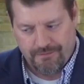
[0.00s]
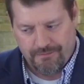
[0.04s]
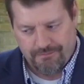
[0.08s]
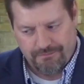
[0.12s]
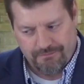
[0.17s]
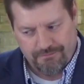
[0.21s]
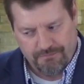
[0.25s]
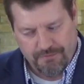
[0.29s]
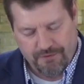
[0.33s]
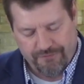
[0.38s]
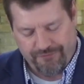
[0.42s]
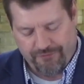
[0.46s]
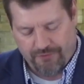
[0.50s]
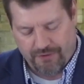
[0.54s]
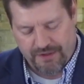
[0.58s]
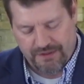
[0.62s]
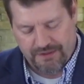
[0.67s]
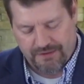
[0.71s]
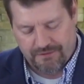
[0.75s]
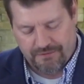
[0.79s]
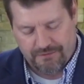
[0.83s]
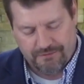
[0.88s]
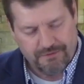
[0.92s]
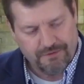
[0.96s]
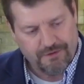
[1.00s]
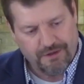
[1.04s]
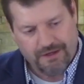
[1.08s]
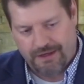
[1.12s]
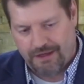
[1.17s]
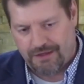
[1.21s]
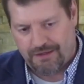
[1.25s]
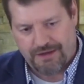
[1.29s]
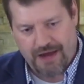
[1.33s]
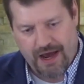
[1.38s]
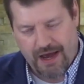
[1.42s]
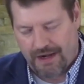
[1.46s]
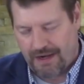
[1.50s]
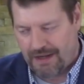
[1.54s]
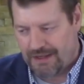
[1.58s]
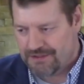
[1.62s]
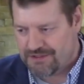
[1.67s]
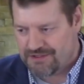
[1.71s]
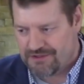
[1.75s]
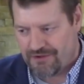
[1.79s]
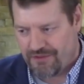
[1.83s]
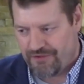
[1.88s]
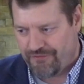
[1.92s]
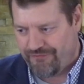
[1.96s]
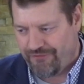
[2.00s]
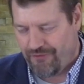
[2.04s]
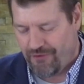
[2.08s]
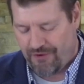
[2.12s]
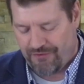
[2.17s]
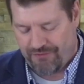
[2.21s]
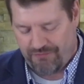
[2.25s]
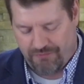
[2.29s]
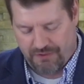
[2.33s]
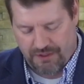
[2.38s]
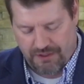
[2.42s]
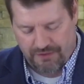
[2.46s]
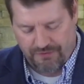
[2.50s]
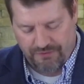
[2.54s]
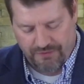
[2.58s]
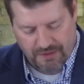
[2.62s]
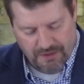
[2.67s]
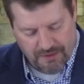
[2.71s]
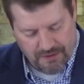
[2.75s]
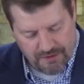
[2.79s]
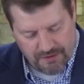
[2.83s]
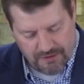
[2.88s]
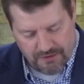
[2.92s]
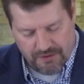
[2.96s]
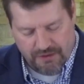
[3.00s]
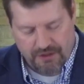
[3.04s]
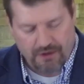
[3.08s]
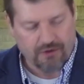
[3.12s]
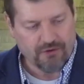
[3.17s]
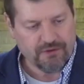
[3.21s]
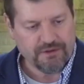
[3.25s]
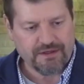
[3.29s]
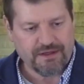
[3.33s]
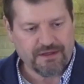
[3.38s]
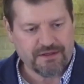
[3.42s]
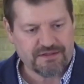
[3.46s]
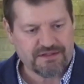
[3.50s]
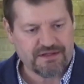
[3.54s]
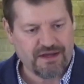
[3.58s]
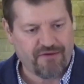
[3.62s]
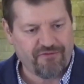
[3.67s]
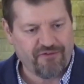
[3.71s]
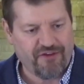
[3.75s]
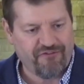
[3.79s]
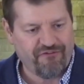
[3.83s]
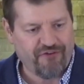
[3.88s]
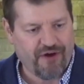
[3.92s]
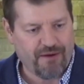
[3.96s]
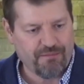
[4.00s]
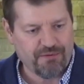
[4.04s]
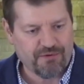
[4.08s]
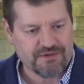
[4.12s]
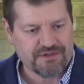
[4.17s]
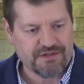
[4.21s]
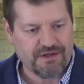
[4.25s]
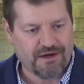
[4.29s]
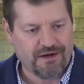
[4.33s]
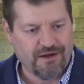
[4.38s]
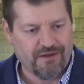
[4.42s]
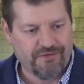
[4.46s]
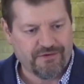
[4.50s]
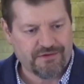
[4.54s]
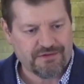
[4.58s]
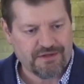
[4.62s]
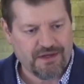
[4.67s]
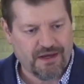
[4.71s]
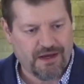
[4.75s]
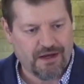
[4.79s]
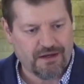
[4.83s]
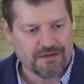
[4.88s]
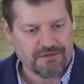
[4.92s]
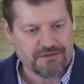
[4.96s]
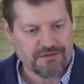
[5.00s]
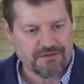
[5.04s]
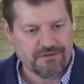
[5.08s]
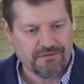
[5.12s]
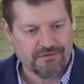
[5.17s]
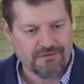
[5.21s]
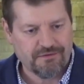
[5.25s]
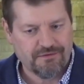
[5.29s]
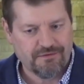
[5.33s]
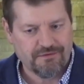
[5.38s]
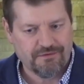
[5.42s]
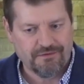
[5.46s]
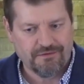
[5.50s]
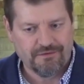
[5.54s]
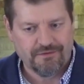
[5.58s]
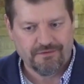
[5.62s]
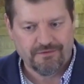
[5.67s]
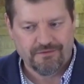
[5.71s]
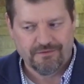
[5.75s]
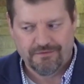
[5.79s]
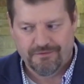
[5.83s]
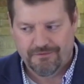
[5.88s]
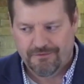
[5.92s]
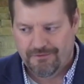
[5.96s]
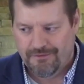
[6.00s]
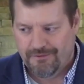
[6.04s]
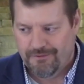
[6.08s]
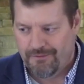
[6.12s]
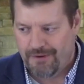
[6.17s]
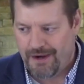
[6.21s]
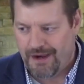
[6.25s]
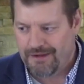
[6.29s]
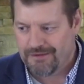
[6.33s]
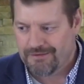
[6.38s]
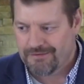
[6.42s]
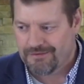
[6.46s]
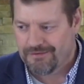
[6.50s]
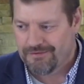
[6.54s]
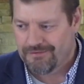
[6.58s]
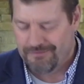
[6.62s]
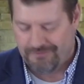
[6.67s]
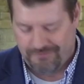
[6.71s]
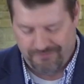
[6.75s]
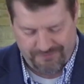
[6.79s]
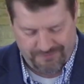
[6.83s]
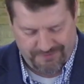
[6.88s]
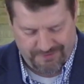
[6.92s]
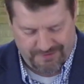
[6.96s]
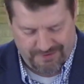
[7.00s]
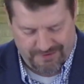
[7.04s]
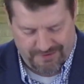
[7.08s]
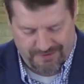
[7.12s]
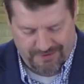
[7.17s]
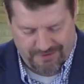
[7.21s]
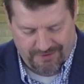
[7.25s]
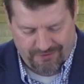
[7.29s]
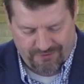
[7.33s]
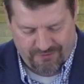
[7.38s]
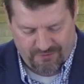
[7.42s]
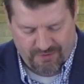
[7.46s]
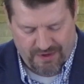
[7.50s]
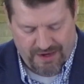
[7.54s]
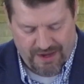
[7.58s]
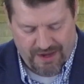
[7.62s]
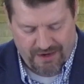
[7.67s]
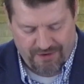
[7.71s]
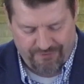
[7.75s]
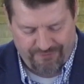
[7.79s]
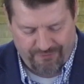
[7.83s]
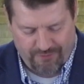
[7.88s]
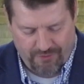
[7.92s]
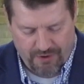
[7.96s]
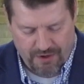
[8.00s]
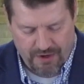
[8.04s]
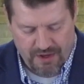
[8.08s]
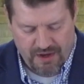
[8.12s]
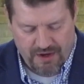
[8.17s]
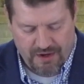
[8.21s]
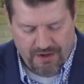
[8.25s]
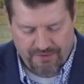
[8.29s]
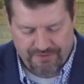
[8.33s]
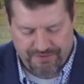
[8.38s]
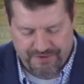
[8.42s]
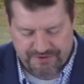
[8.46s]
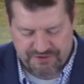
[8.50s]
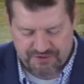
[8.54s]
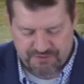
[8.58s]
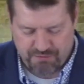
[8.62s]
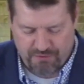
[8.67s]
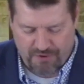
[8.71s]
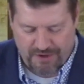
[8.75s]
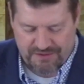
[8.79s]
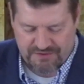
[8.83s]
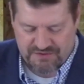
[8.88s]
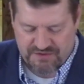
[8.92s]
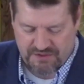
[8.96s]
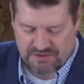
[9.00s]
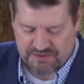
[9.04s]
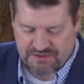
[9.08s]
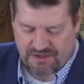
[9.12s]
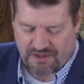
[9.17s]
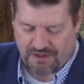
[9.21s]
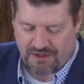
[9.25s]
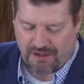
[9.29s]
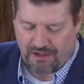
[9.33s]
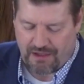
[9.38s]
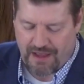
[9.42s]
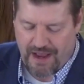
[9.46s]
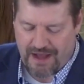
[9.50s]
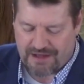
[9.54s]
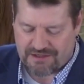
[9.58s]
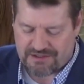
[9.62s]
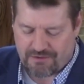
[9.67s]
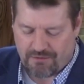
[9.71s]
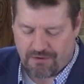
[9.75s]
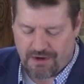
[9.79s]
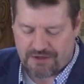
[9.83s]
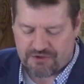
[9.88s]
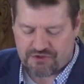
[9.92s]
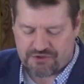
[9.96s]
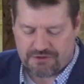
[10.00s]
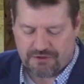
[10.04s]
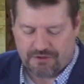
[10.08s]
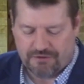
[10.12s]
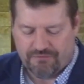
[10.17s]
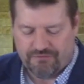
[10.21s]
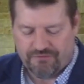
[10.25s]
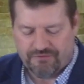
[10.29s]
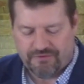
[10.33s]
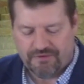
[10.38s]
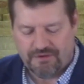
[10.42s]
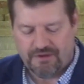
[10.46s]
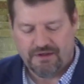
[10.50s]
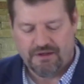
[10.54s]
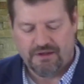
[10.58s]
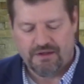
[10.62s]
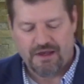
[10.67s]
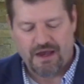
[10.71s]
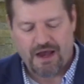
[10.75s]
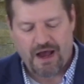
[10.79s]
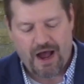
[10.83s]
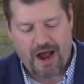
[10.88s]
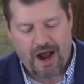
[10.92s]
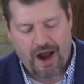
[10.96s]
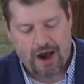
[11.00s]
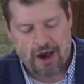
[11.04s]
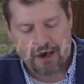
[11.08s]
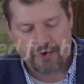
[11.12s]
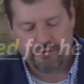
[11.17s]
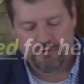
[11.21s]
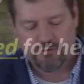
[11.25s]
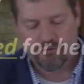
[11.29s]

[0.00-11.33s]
before you, and not answer the fourth one, you'd only get 75% on this test. Right? Three out of four. This brings us to the last question Are you